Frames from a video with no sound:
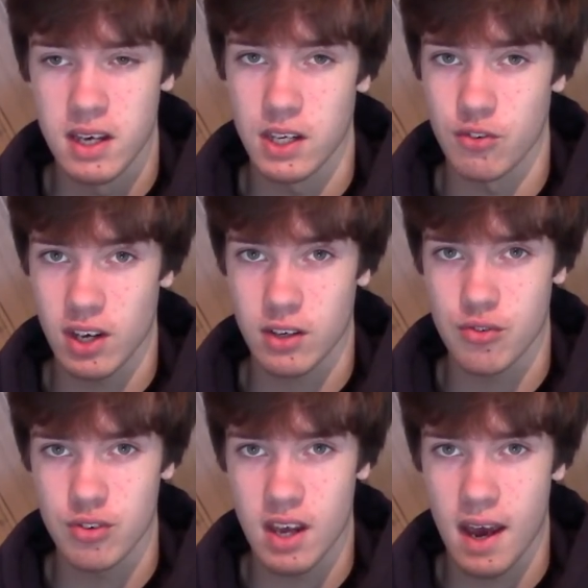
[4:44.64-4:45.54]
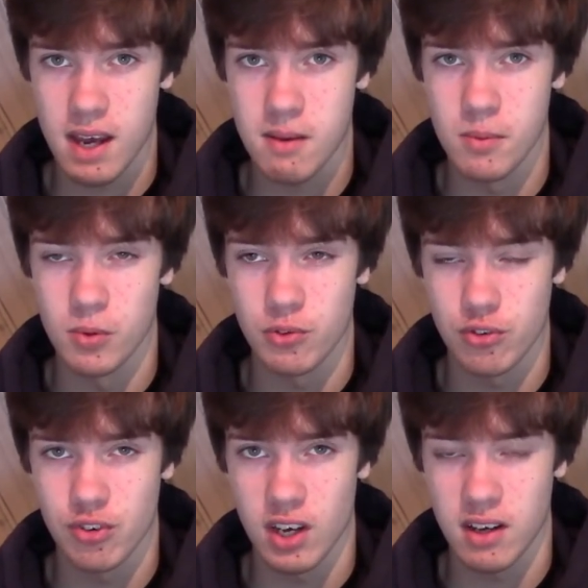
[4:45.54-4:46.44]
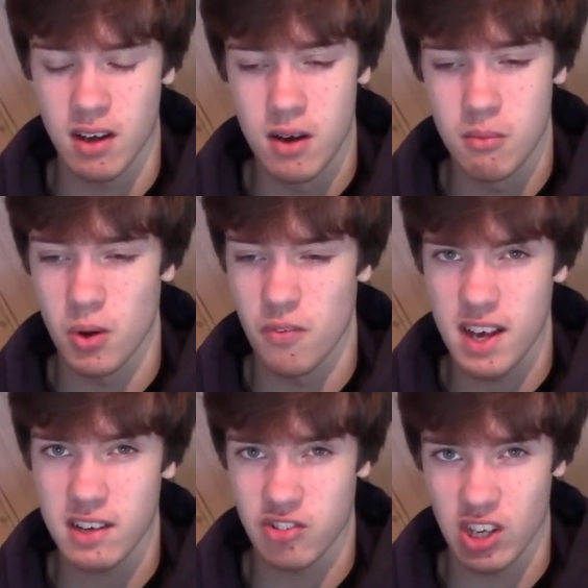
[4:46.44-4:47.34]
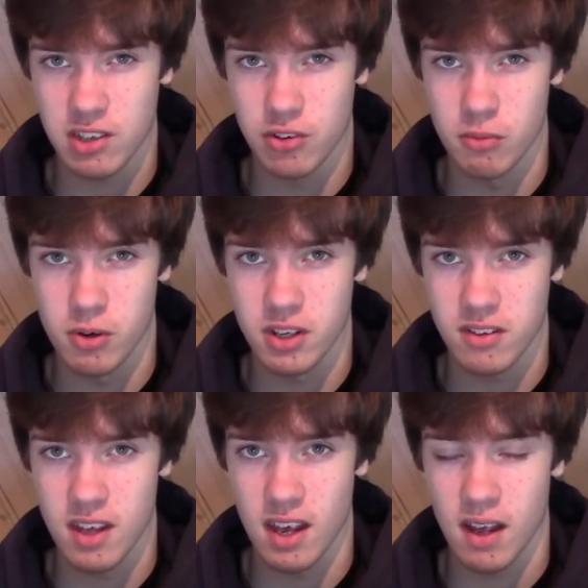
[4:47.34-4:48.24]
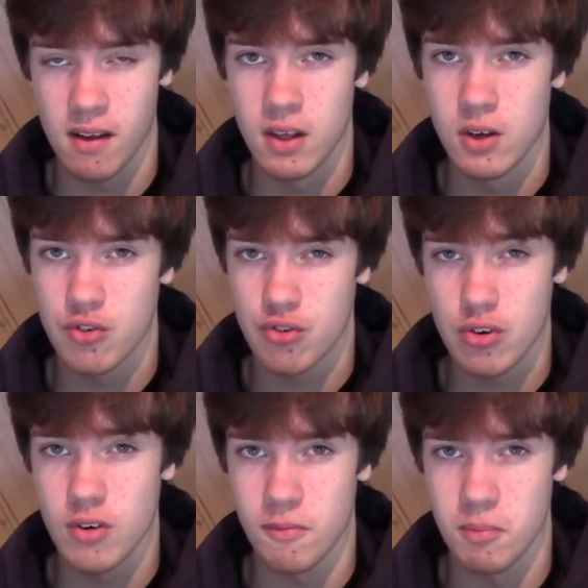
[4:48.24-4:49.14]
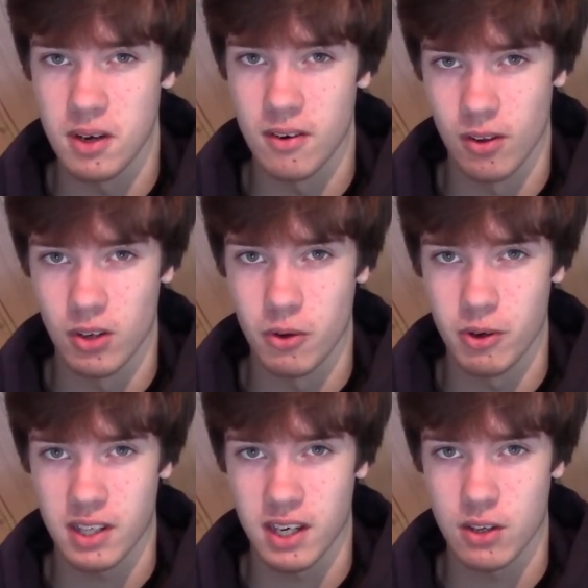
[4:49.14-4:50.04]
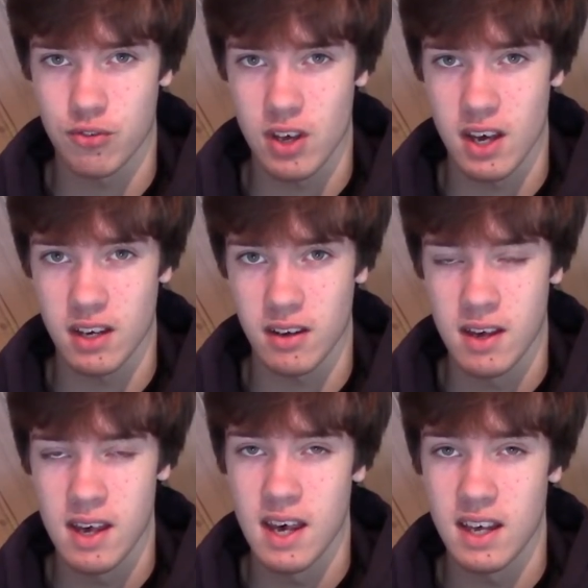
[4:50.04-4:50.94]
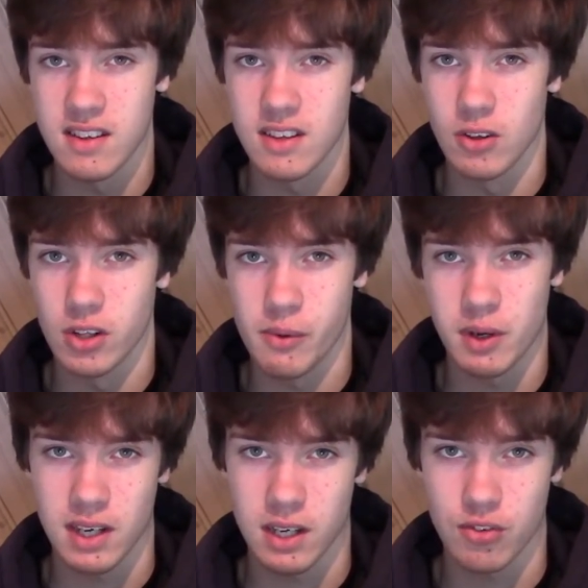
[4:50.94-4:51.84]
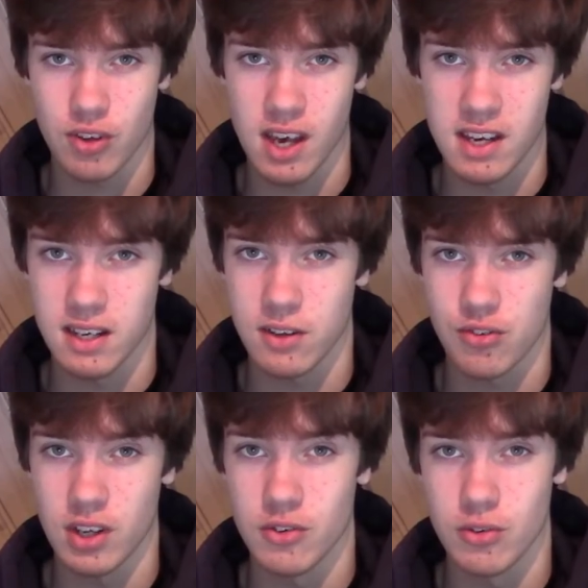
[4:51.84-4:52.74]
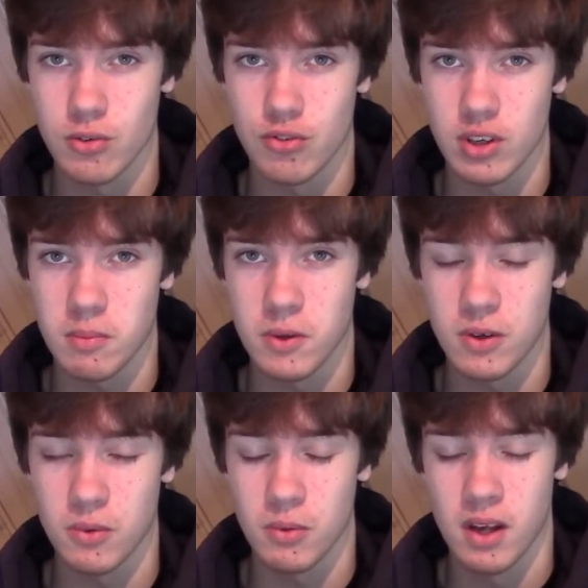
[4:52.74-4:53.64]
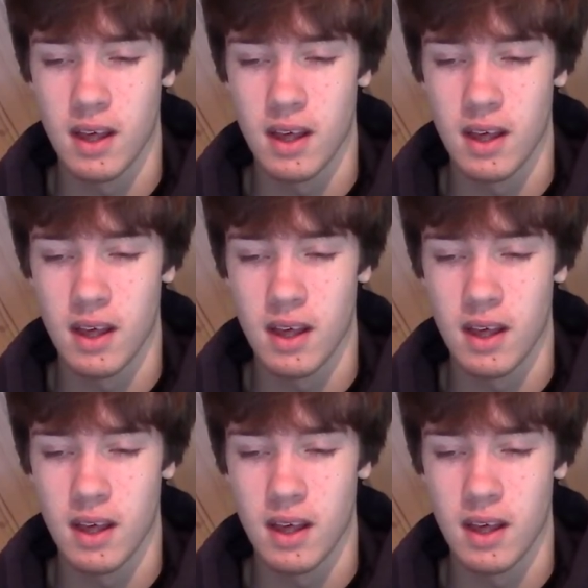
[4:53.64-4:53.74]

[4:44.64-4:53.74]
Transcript: is actually able to say, well, that data right there should have been a lowercase a, and then the lowercase a gets sent to the CPU.